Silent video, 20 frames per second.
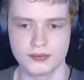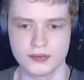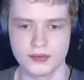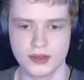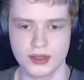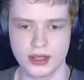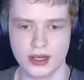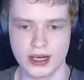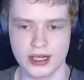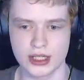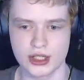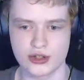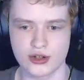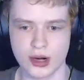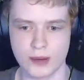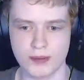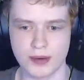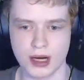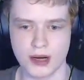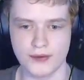I just
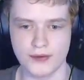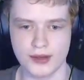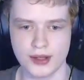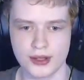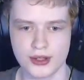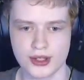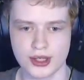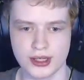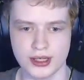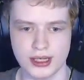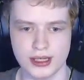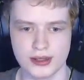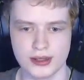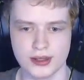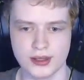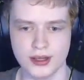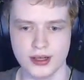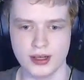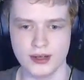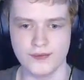drop off this and get
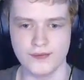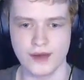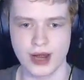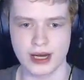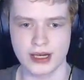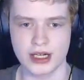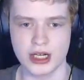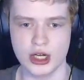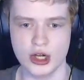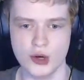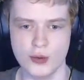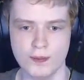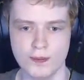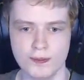the vacuum.